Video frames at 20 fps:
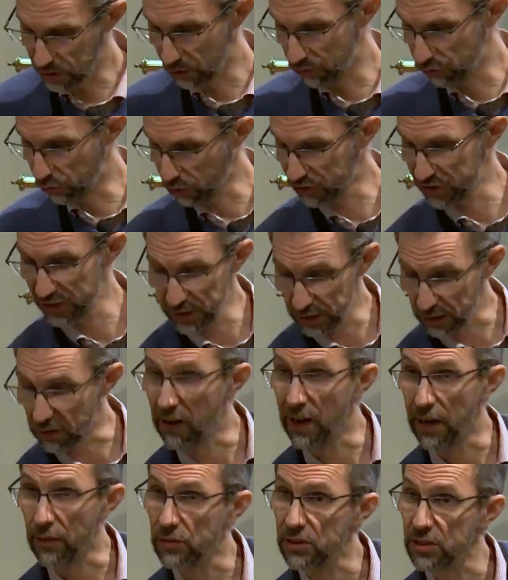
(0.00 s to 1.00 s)
to rot in the
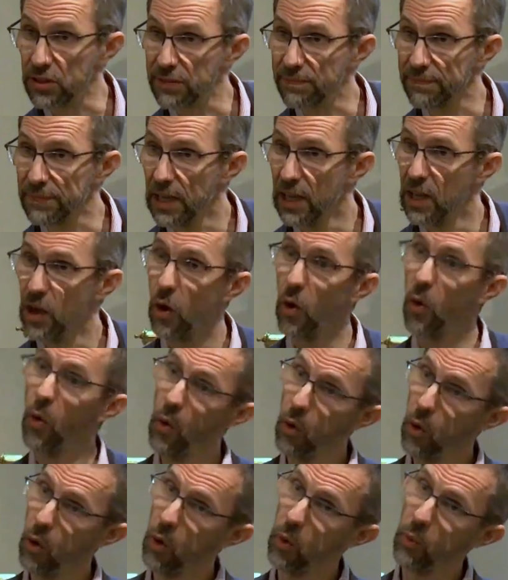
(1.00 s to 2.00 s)
ground
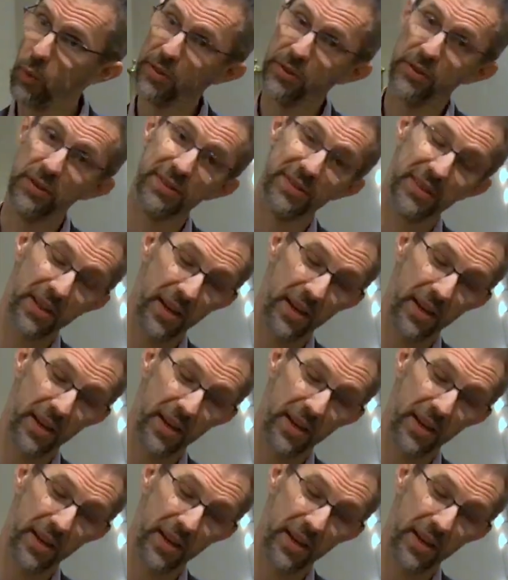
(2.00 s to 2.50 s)
or whether it's